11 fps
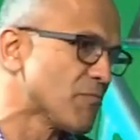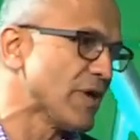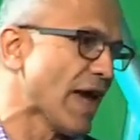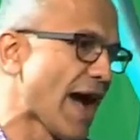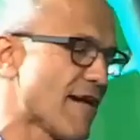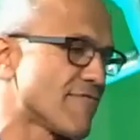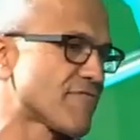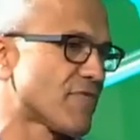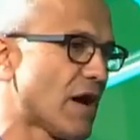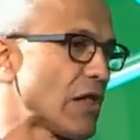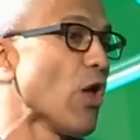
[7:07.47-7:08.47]
we have
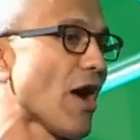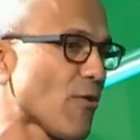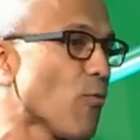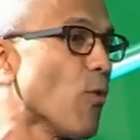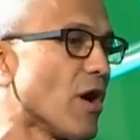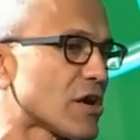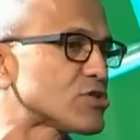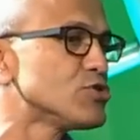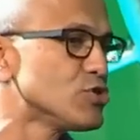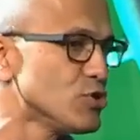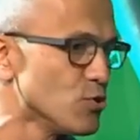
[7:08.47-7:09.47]
a lot of work
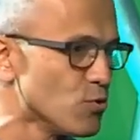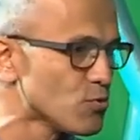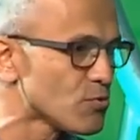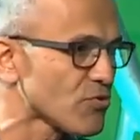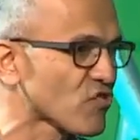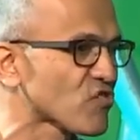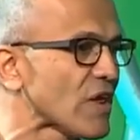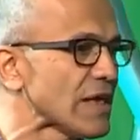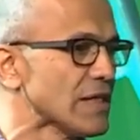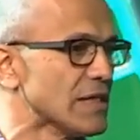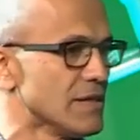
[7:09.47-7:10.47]
to do
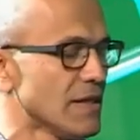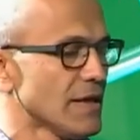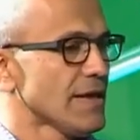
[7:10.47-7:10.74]
still